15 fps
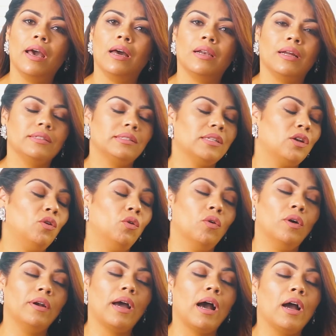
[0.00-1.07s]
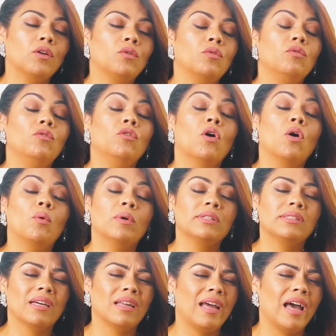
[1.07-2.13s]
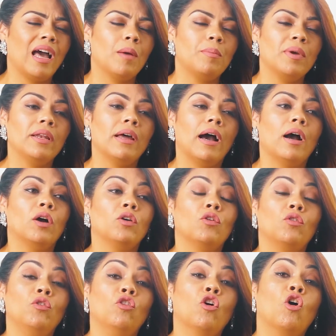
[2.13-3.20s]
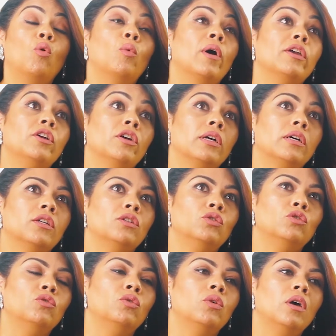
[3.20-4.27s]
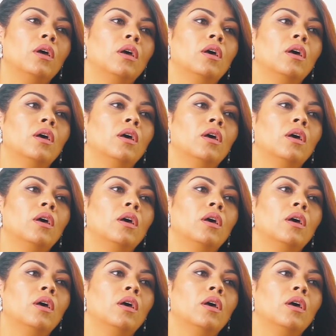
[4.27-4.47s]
And I said, Lord, I don't know what's going to happen. I don't know what you're going to do.